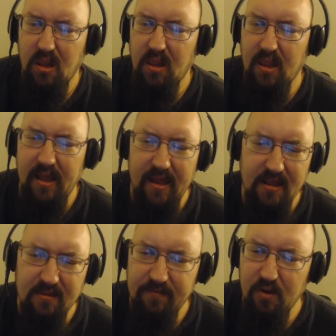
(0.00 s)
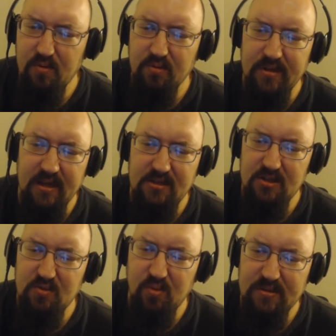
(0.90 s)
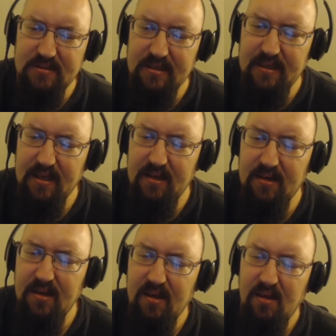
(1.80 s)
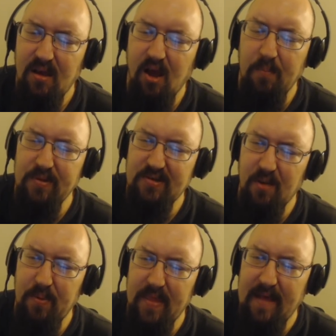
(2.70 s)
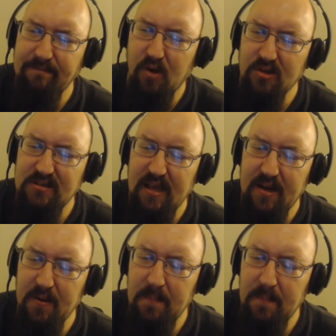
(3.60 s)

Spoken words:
Like the vocal textures once again. He's up in that falsetto.